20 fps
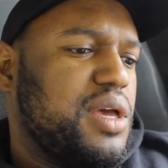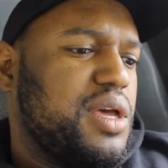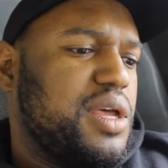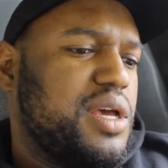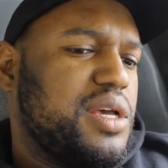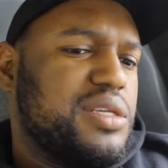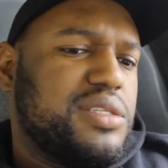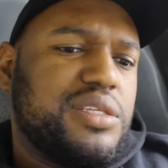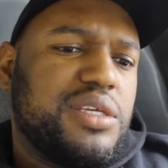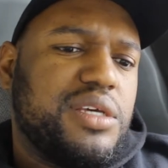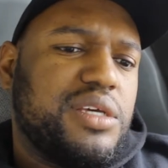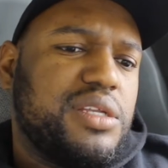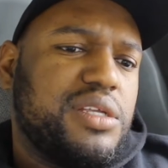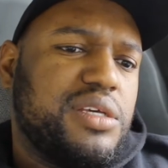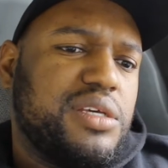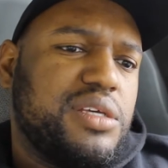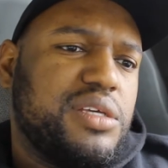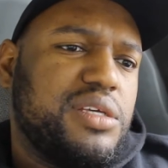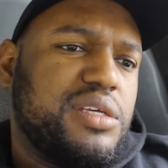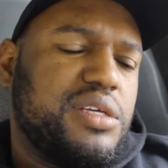And I said,
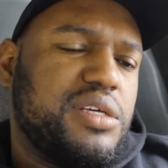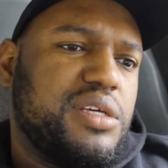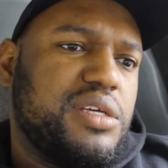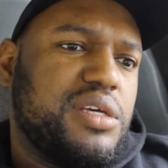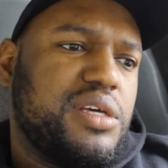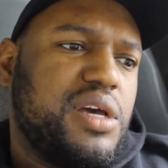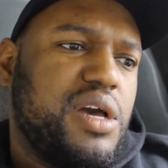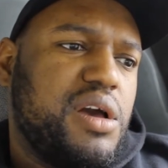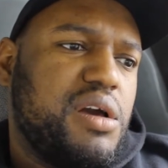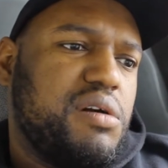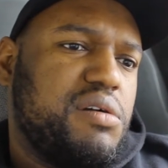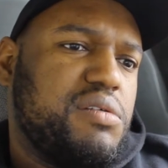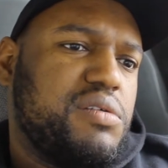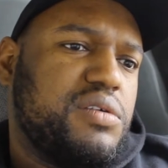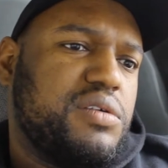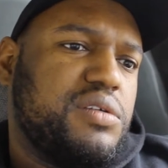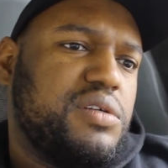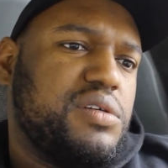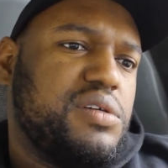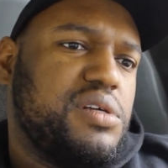oh.
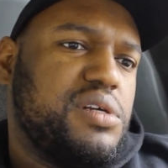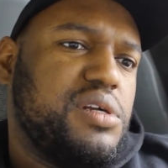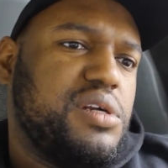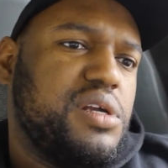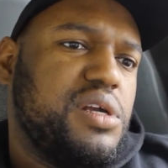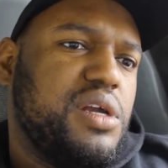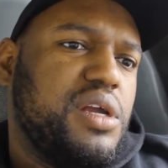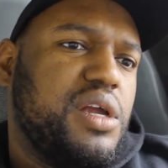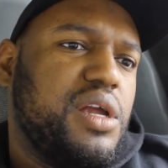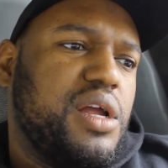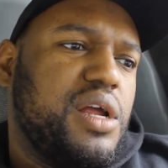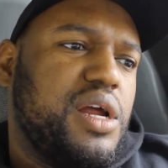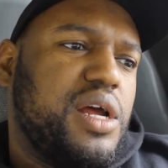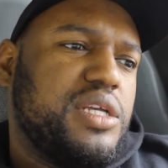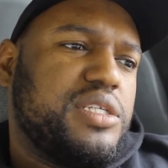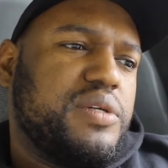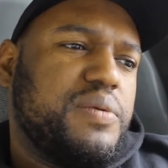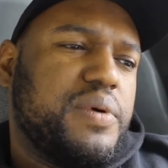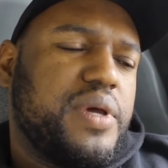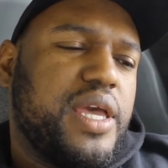
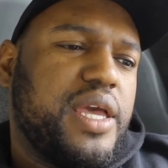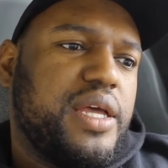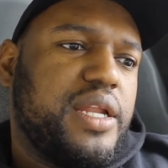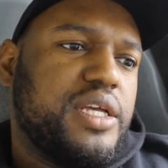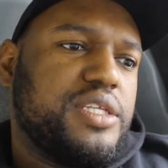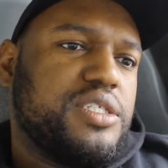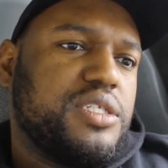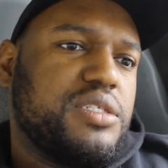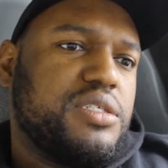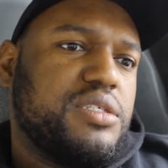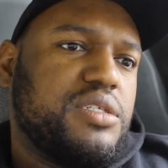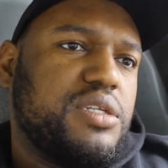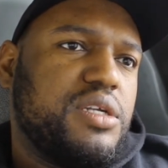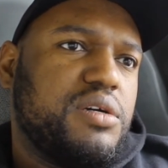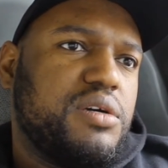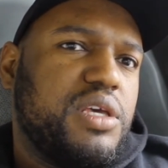I said, well, can't I just,